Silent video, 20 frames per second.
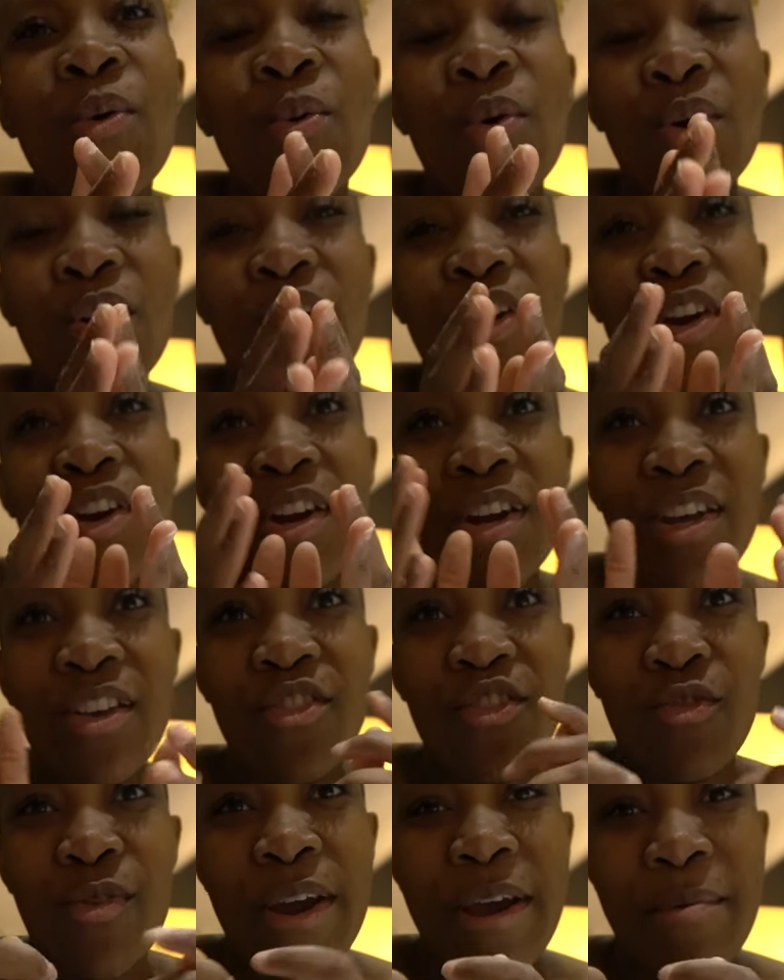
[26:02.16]
order
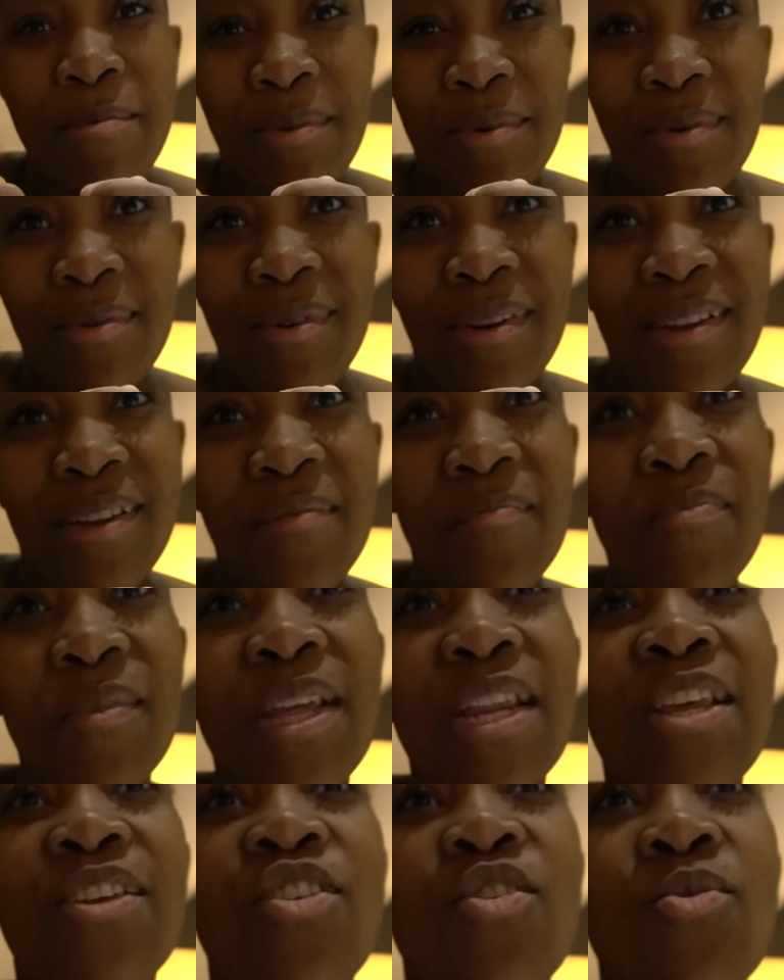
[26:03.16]
scrambled.
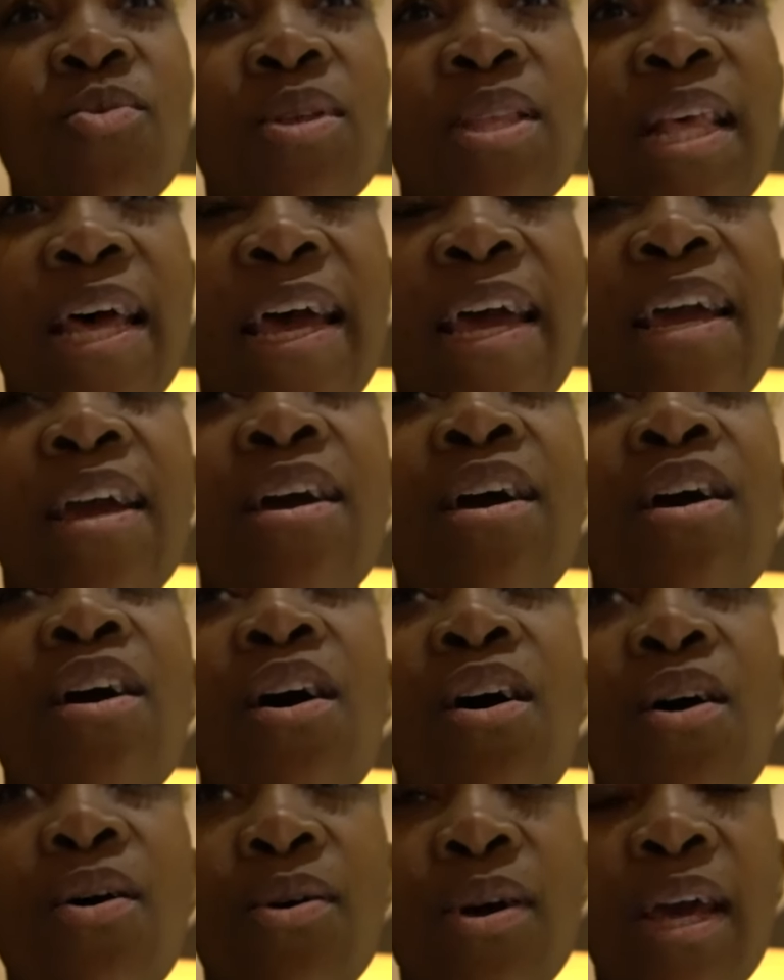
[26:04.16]
And then she was like,
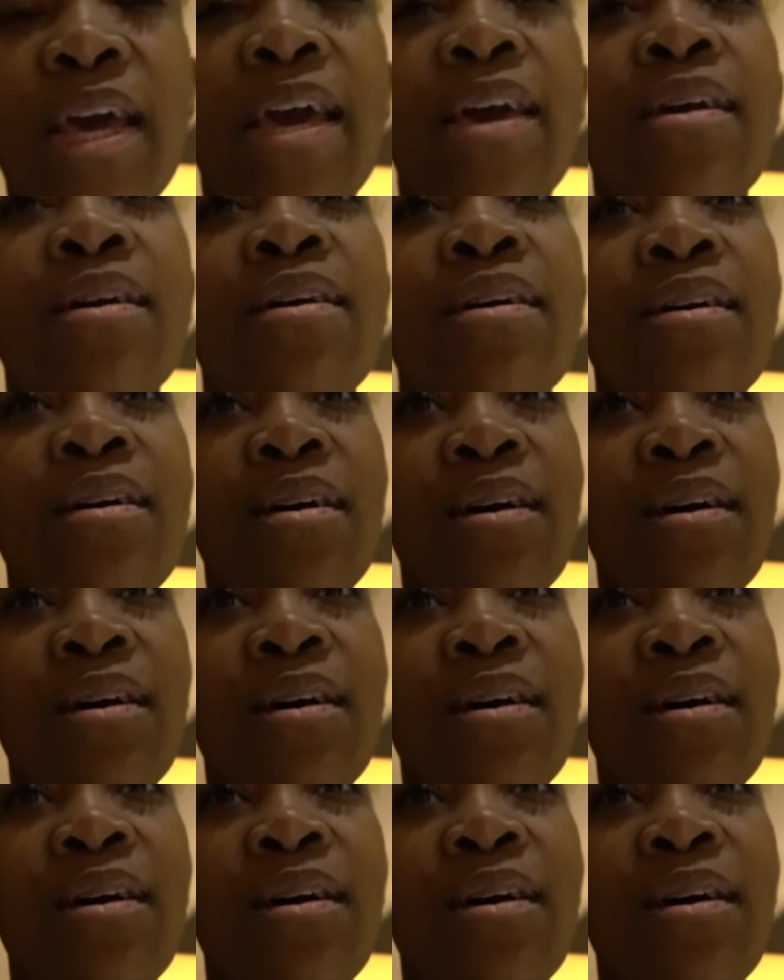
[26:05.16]
okay,